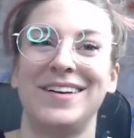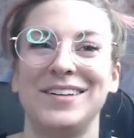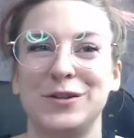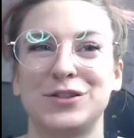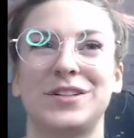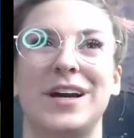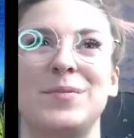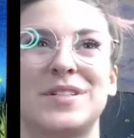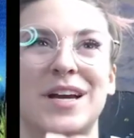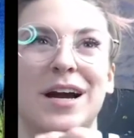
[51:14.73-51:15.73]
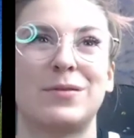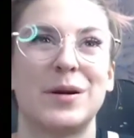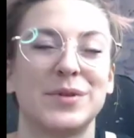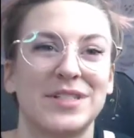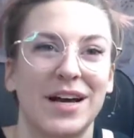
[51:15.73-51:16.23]
Usually I'm cut right
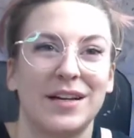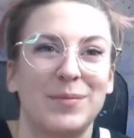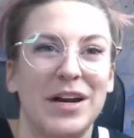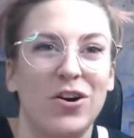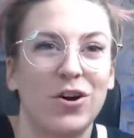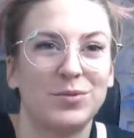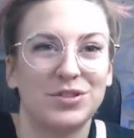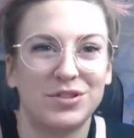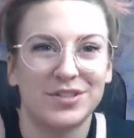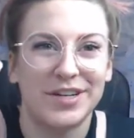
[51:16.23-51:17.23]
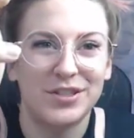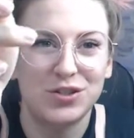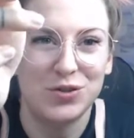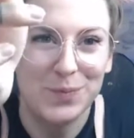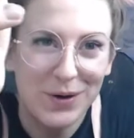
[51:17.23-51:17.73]
beside it and my arm just looks like
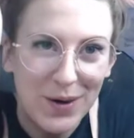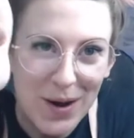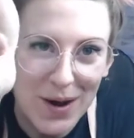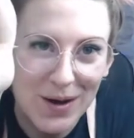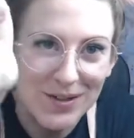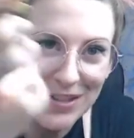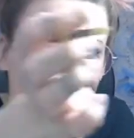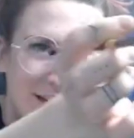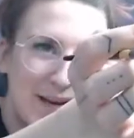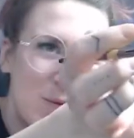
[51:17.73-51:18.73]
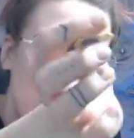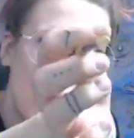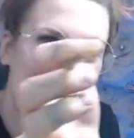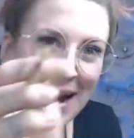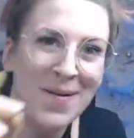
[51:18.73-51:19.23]
super long. Just like,
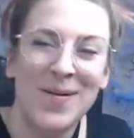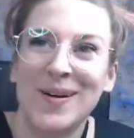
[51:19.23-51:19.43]
wow.